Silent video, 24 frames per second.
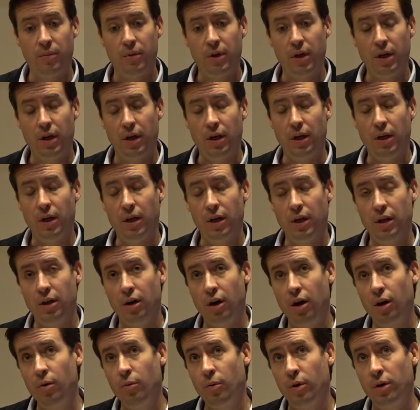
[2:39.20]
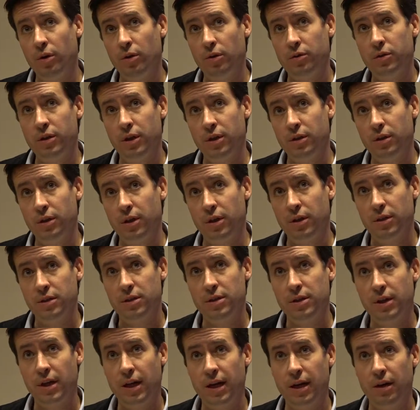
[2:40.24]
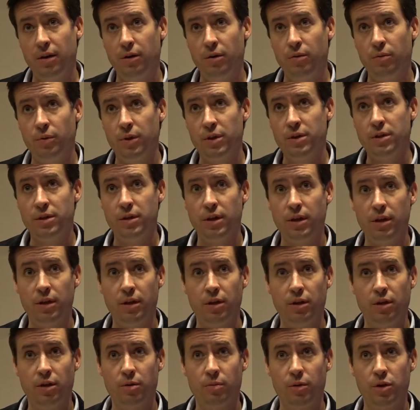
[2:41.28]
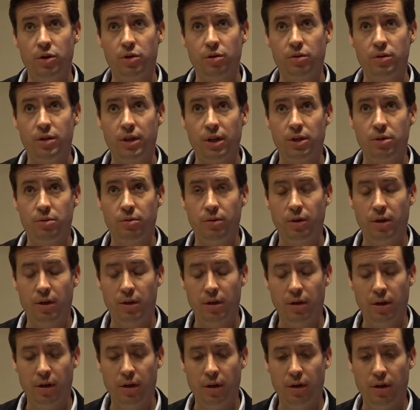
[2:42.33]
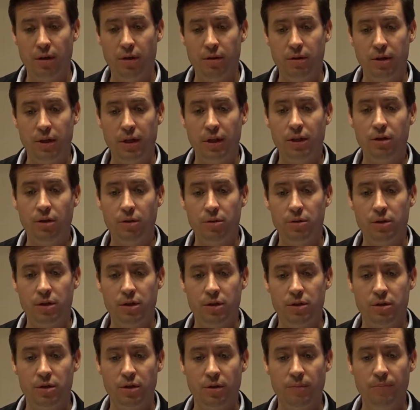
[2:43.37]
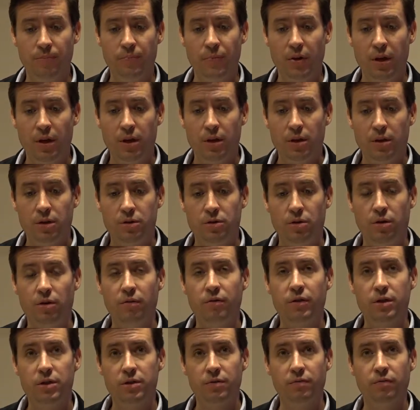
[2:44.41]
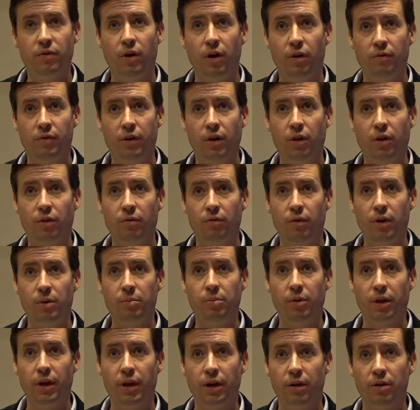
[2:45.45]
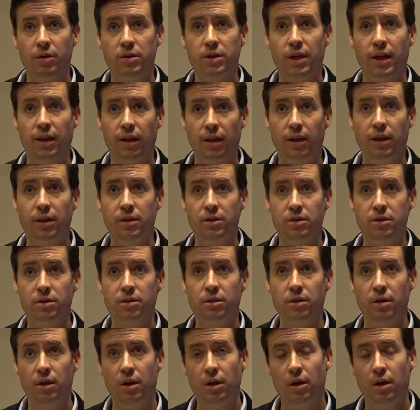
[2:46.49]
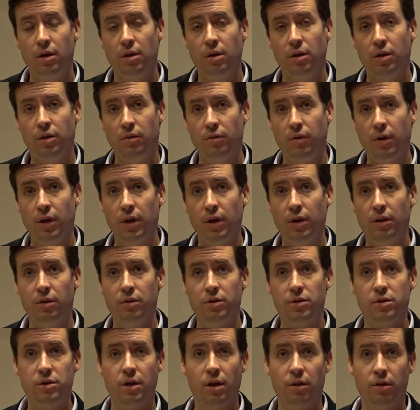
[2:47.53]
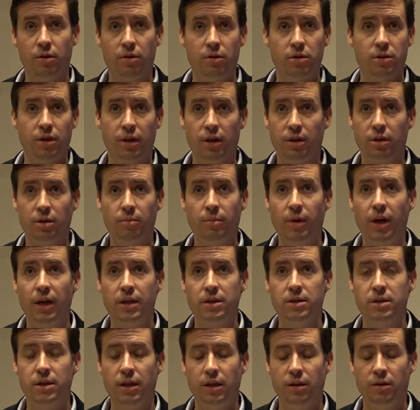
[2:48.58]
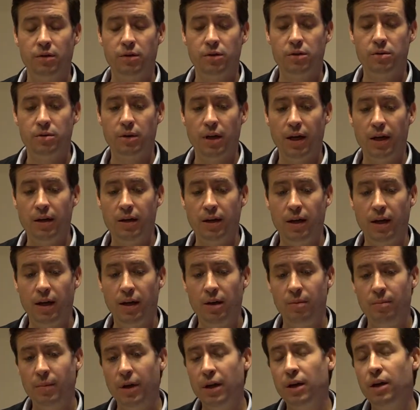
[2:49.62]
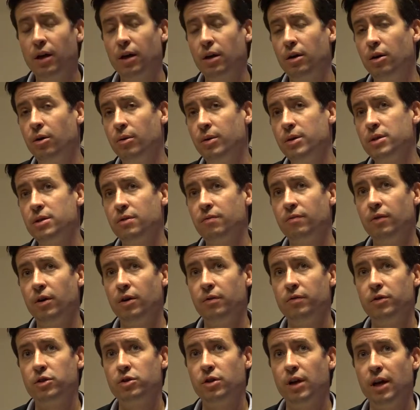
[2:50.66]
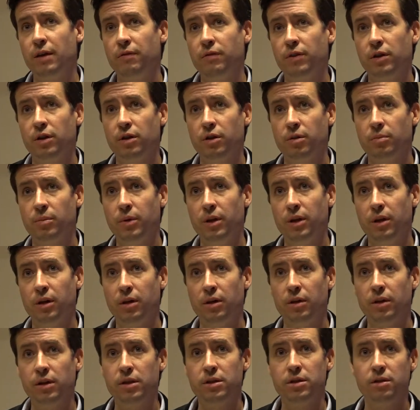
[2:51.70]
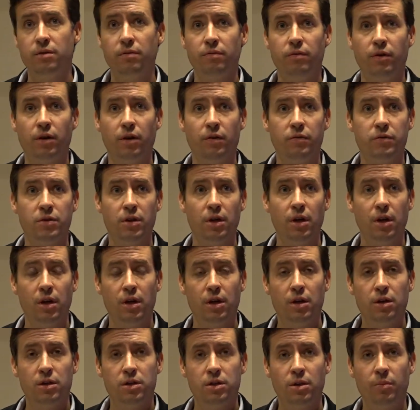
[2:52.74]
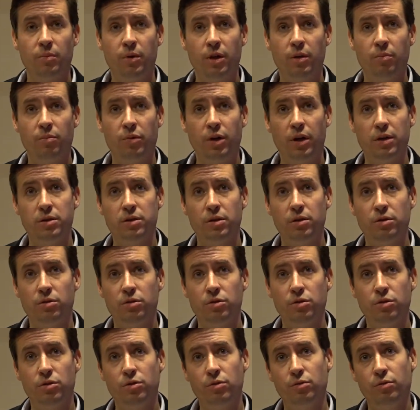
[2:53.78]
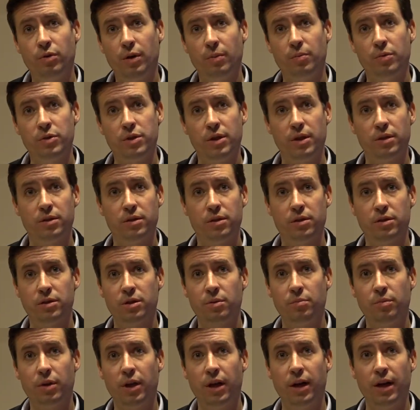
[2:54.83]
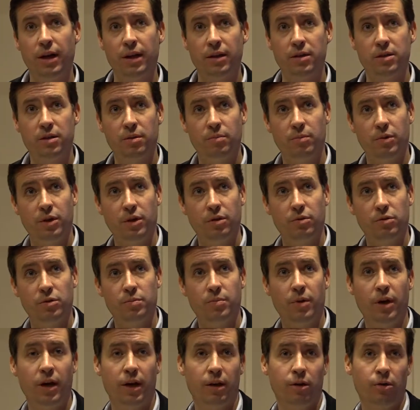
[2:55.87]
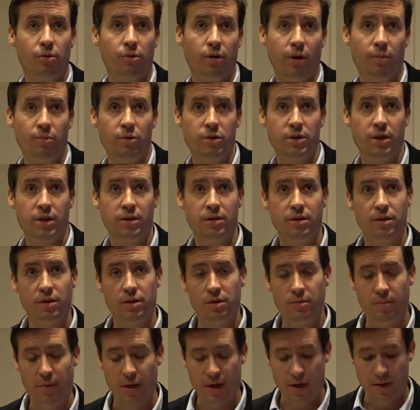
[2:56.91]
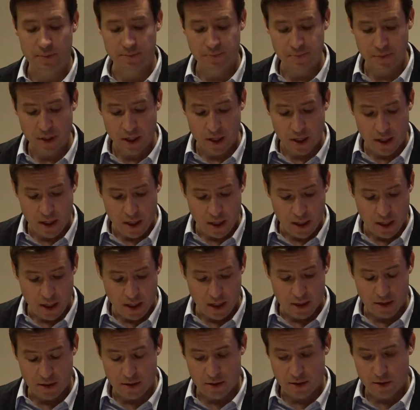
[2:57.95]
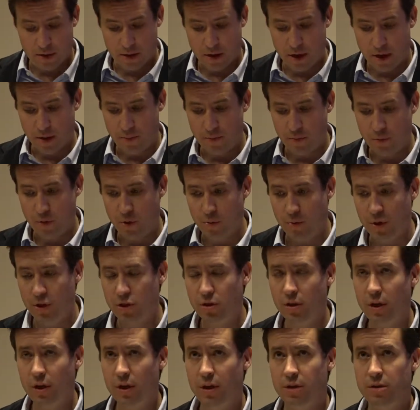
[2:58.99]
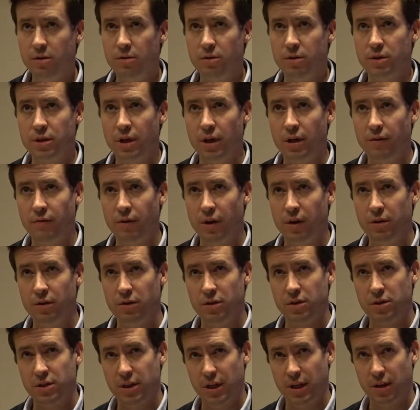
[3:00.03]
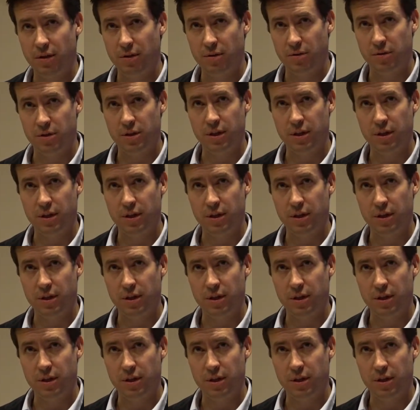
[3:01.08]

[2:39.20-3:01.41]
in our world, in Seattle, we see the commercial sexual ecosystem sort of as involving three players, at least three. There's others like the bystanders, and it may not always involve a trafficker, but it at least involves somebody in prostitution who represents the supply and somebody who's buying who represents the demand. And what we try to do is kind of understand those